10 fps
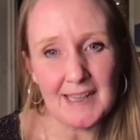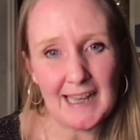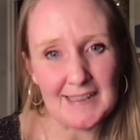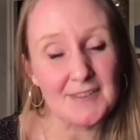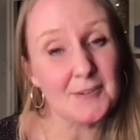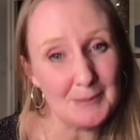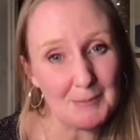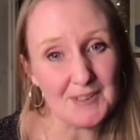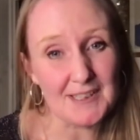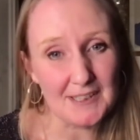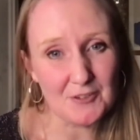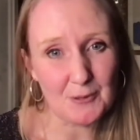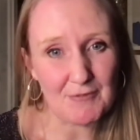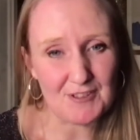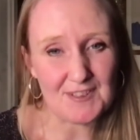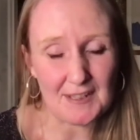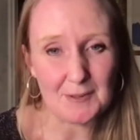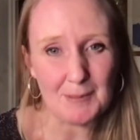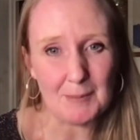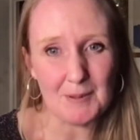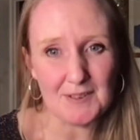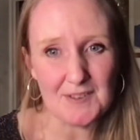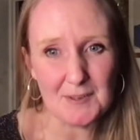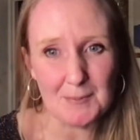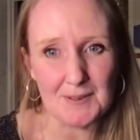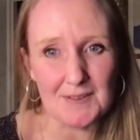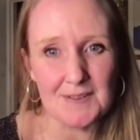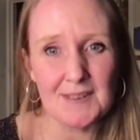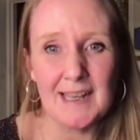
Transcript: and to be able to give to every Soundabout participant.